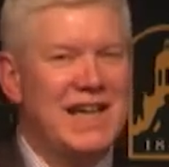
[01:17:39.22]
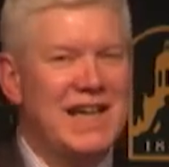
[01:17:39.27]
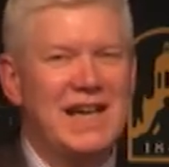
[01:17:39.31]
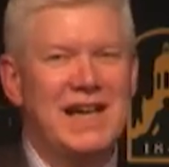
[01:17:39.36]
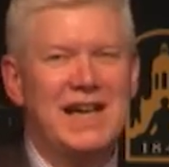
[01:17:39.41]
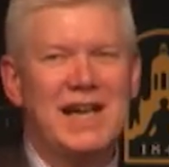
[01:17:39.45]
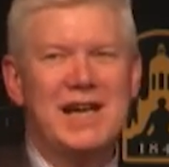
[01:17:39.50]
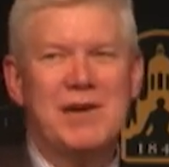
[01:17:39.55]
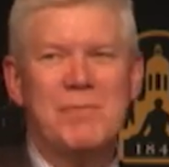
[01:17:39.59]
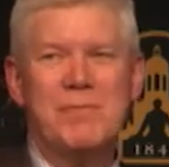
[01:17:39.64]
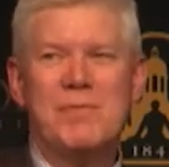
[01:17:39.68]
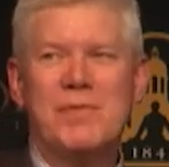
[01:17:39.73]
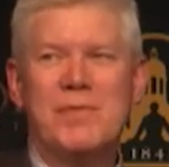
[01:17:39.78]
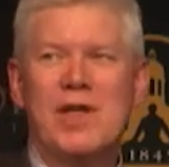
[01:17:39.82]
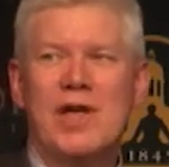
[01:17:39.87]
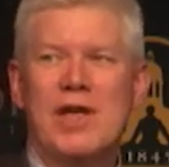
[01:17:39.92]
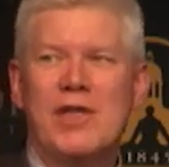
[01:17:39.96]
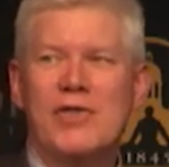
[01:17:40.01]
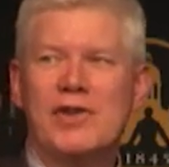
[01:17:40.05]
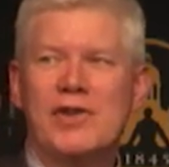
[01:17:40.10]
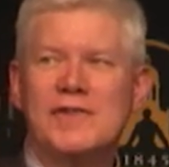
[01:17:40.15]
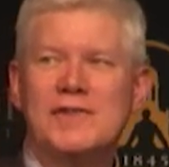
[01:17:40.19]
Um,
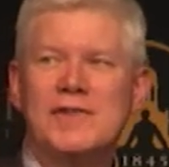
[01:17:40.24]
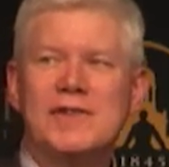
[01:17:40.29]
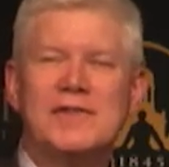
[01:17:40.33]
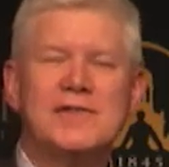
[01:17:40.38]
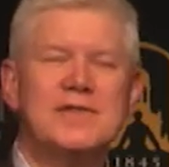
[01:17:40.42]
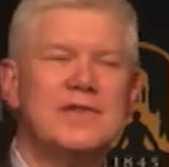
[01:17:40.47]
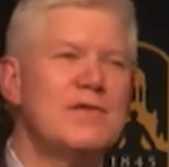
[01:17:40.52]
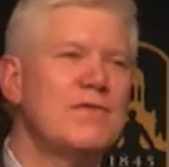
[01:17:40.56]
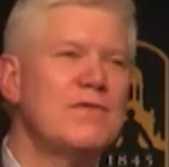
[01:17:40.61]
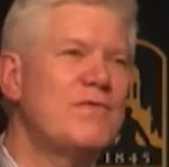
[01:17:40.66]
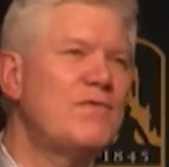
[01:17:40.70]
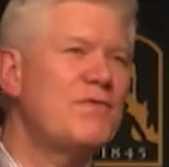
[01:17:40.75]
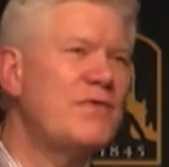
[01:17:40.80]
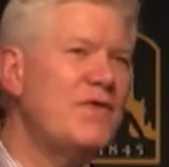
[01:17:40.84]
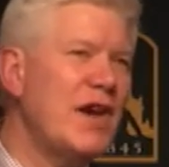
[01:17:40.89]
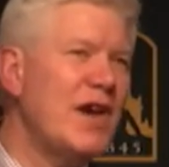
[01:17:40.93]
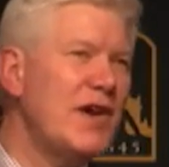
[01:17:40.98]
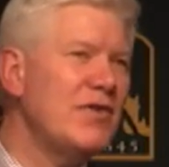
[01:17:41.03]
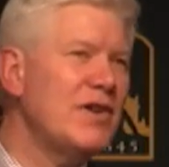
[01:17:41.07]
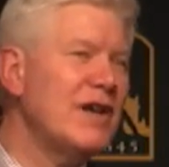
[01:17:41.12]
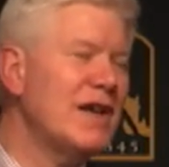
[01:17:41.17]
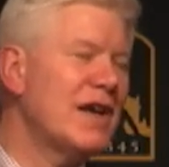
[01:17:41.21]
this is
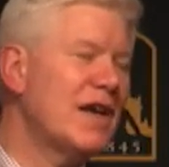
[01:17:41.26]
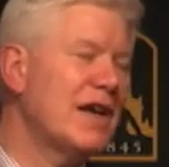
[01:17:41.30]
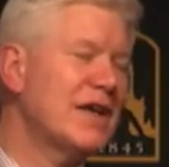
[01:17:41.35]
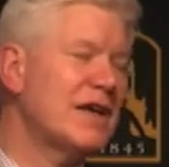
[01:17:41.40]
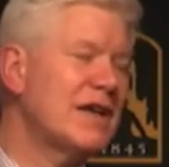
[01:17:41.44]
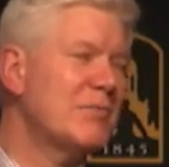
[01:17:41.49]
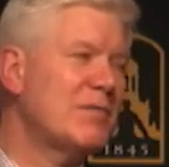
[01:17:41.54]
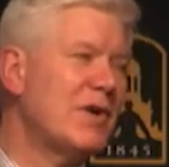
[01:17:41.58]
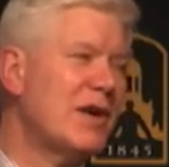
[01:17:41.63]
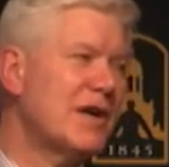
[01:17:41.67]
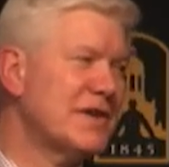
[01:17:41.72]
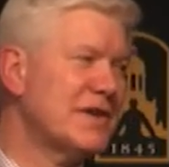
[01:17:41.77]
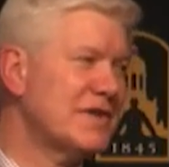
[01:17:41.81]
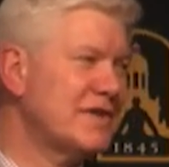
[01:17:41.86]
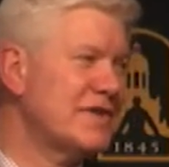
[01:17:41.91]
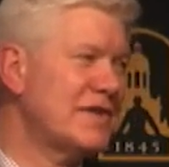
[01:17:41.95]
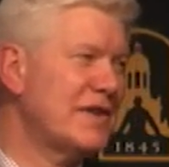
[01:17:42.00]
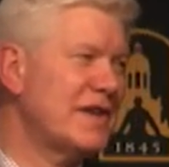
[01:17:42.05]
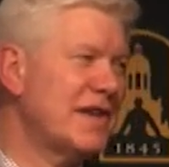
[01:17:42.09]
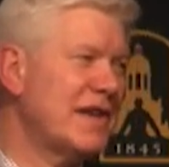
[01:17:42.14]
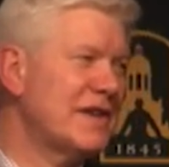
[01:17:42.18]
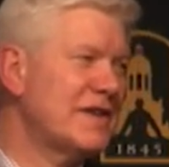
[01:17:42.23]
very like
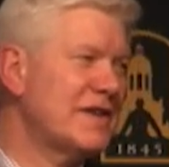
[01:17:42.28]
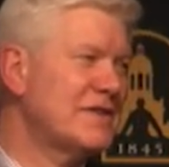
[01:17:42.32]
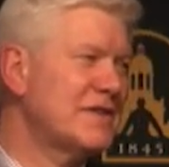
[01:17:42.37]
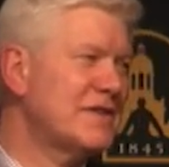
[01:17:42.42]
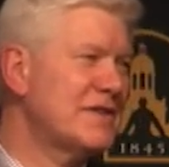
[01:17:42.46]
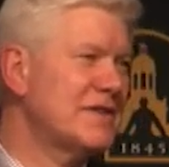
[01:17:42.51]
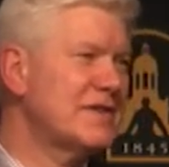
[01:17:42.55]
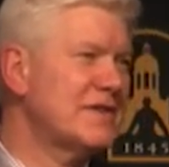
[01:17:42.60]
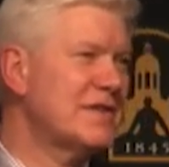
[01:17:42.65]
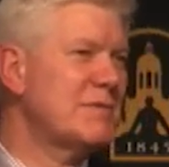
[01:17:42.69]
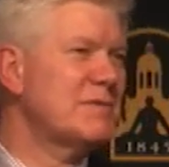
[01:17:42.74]
Marxist analysis.